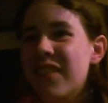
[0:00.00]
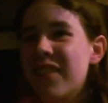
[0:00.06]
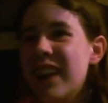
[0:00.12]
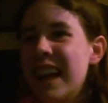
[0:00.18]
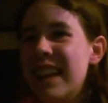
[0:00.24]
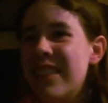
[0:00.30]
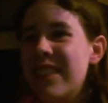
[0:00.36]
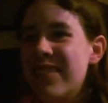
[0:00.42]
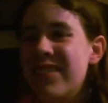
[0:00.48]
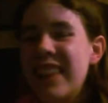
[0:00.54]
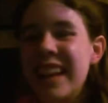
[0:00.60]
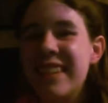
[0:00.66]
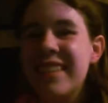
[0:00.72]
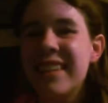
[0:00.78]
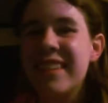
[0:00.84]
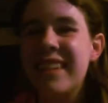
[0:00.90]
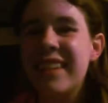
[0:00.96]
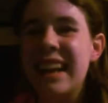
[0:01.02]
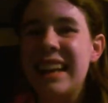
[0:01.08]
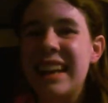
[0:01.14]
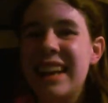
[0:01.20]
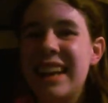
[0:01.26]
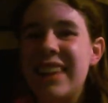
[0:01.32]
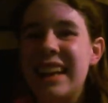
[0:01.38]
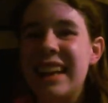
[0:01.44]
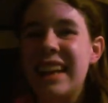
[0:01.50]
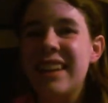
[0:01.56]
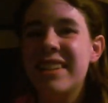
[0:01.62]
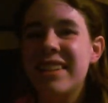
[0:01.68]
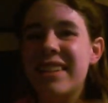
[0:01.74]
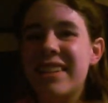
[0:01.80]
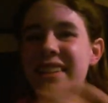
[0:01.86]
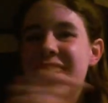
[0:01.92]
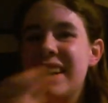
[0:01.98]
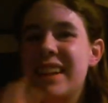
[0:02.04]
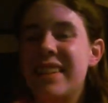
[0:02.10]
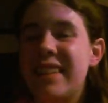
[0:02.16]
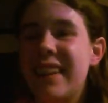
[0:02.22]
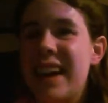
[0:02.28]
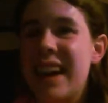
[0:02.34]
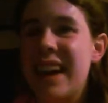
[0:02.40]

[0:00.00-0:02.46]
What makes their dynamic interesting is